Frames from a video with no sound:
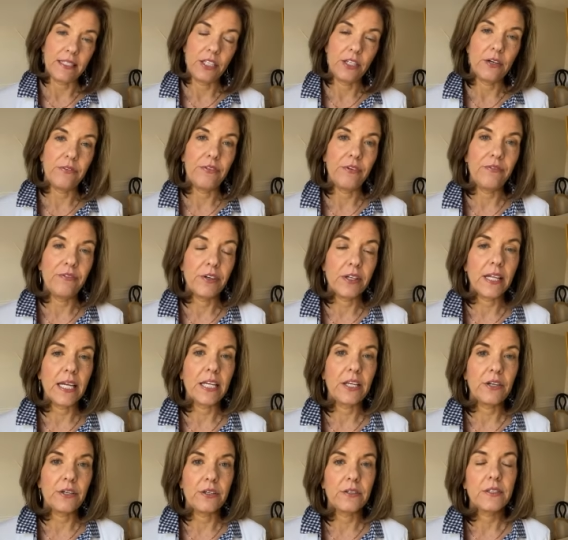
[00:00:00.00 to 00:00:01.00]
You know, if you feel
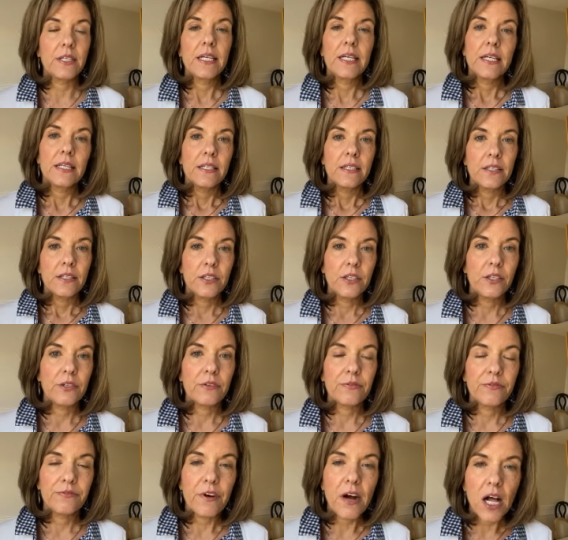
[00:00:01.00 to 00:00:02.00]
like you're
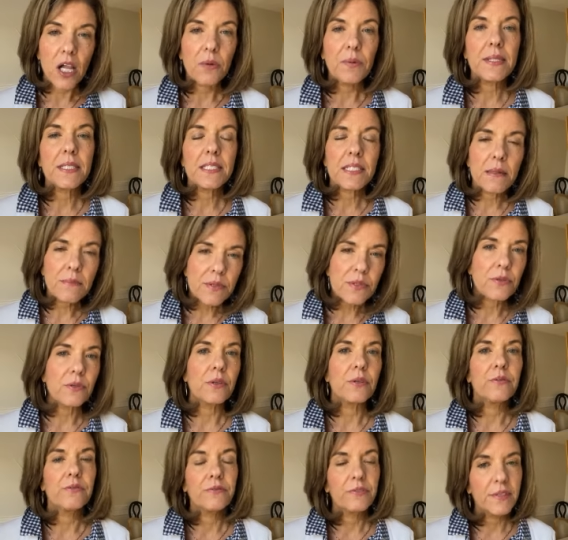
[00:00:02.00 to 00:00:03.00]
you're following some
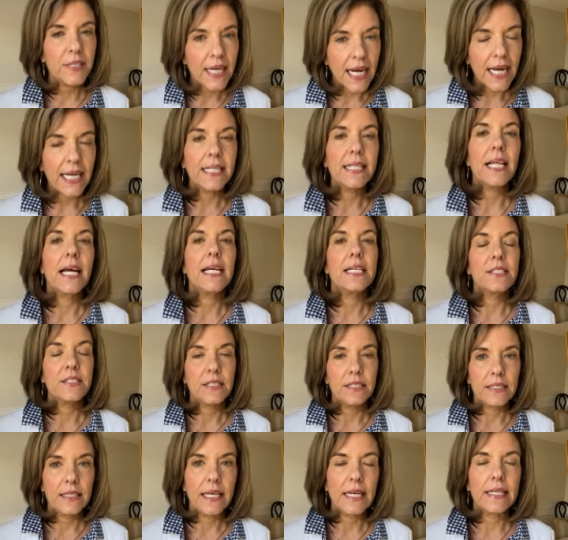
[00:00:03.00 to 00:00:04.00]
sort of guidelines
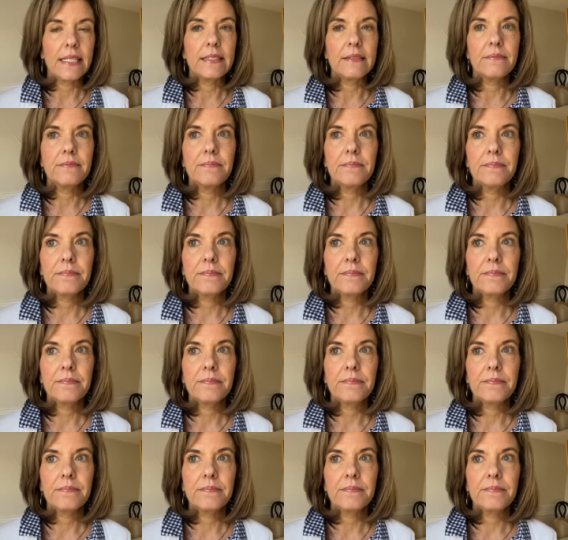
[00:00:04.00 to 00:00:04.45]
and and